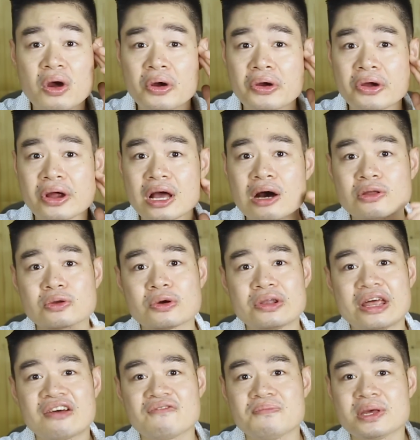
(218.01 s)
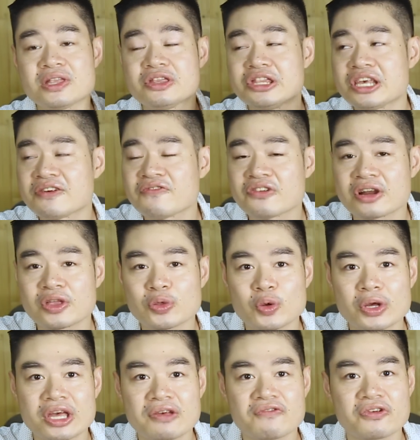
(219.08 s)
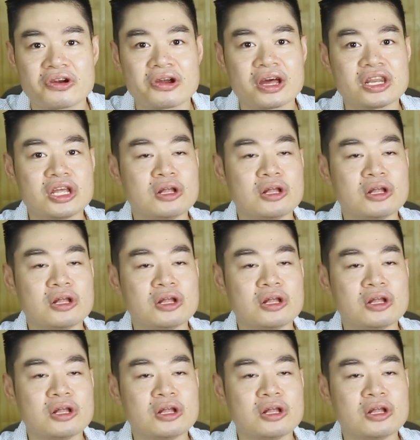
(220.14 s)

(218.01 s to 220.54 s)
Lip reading: her gown could have been different to give her an